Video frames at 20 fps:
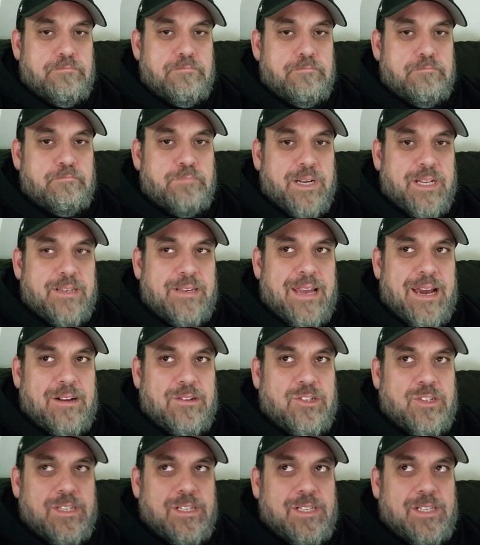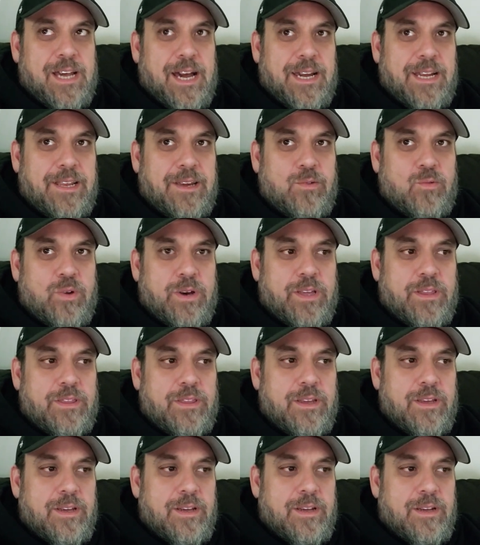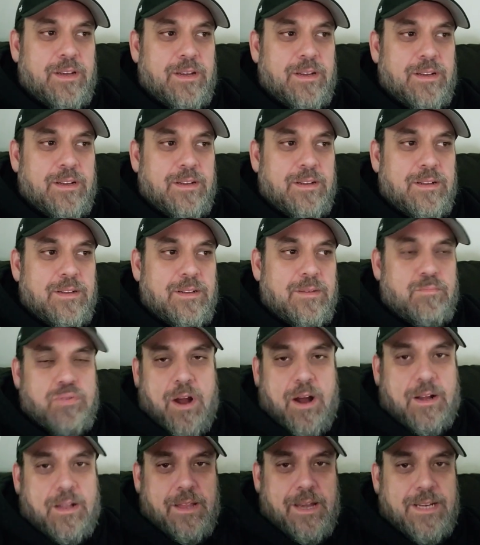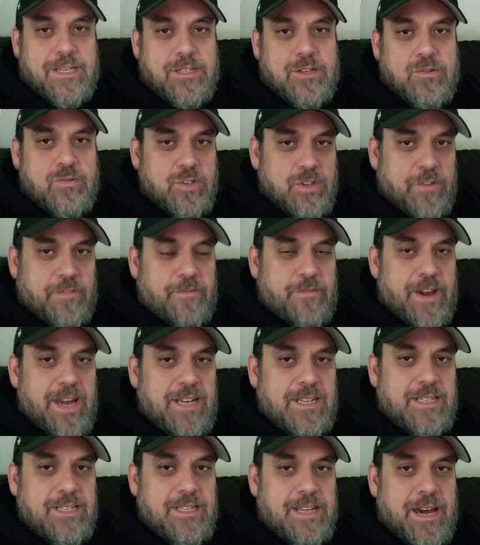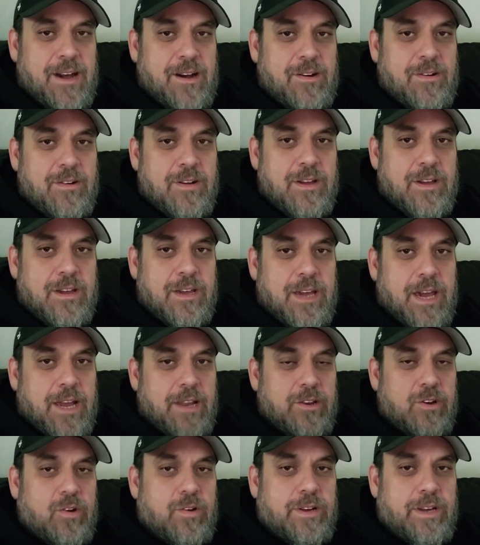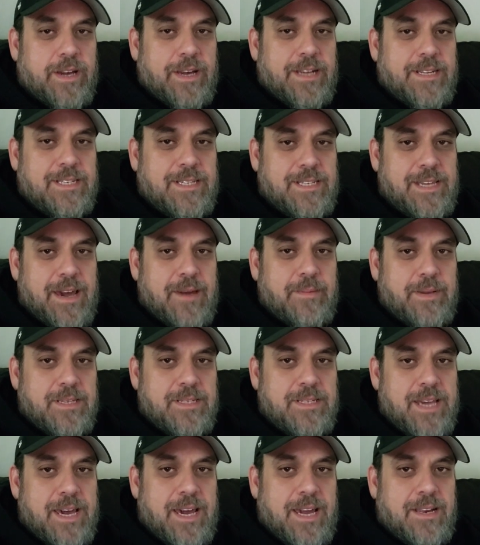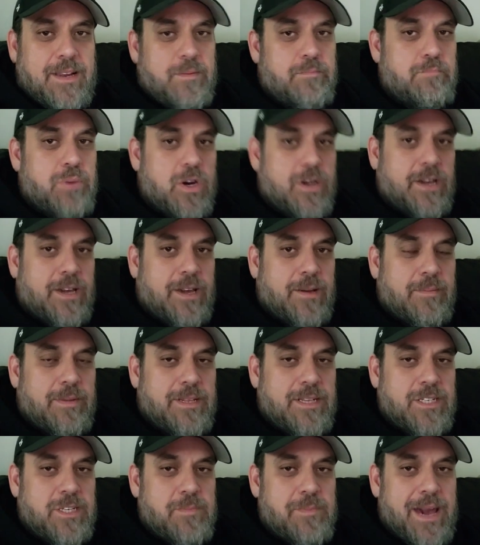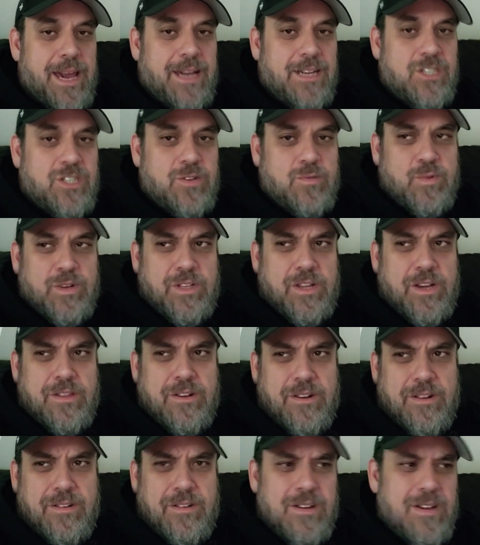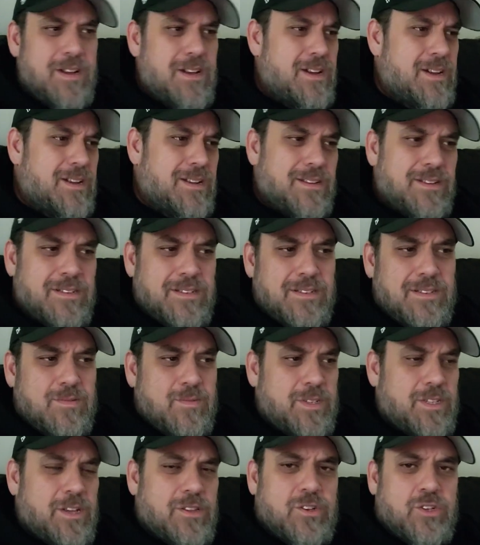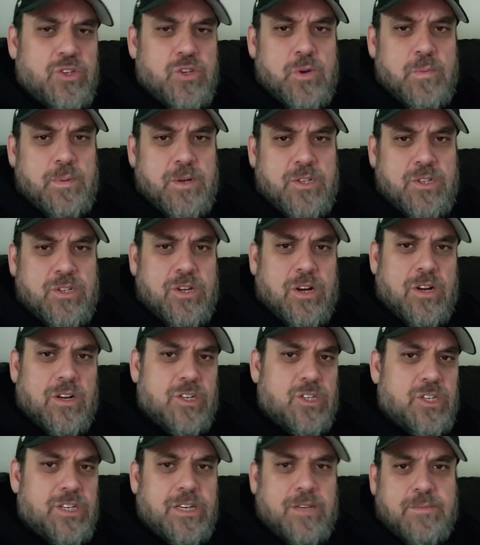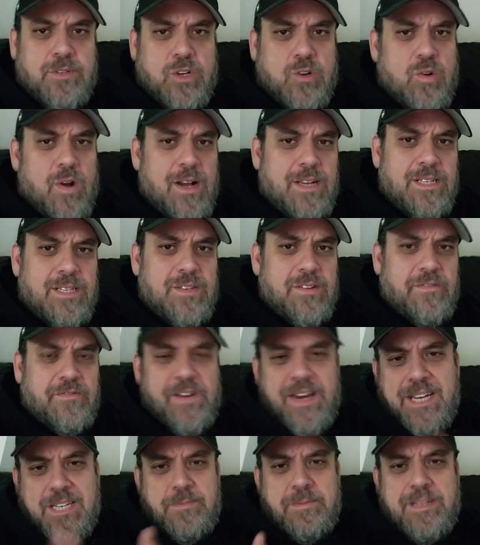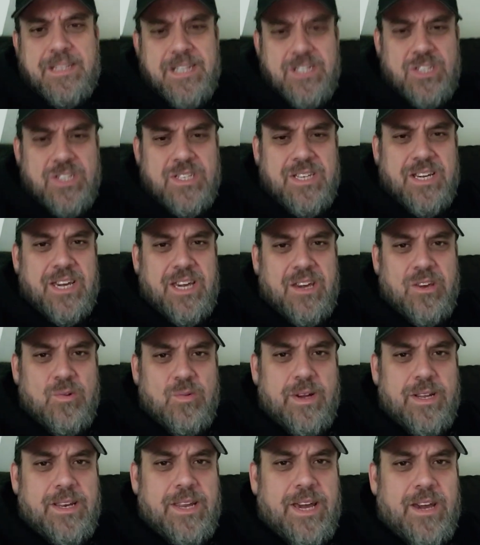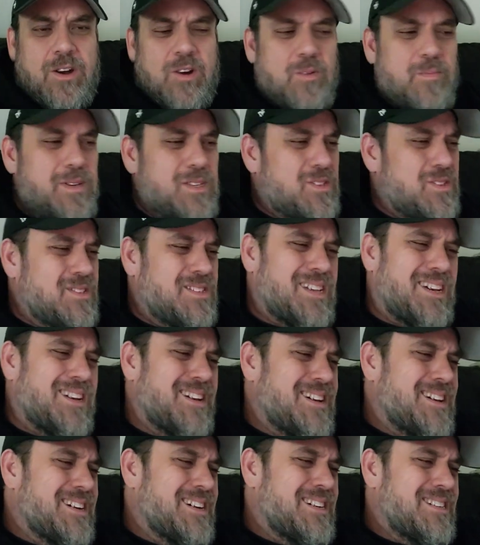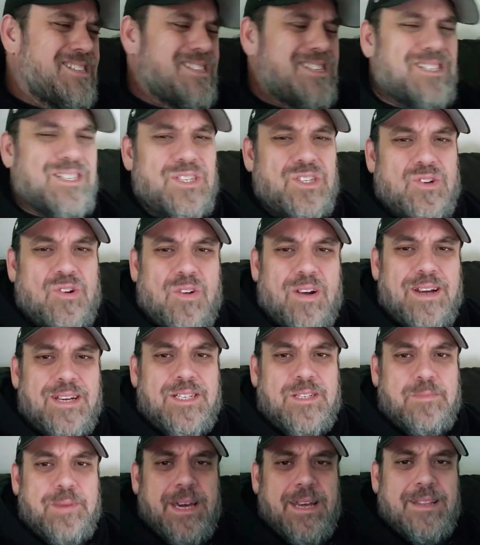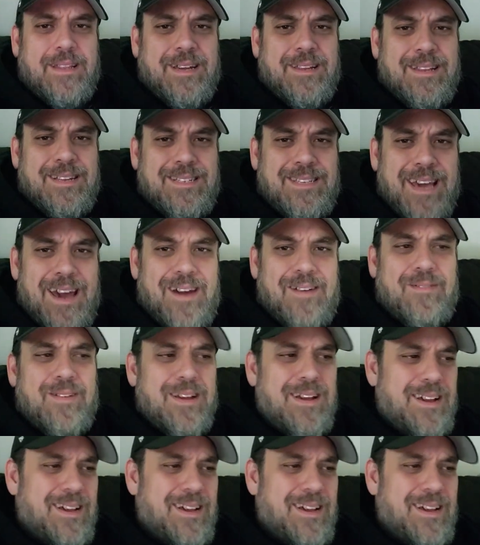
But now she's siding with Brock Lesnar, who's a face now, and going against Sami Zayn and booking him in this match, and with other superstars, she comes across as a face, but then she's a heel with Naomi. So it's like, Jesus Christ, man! Like let's have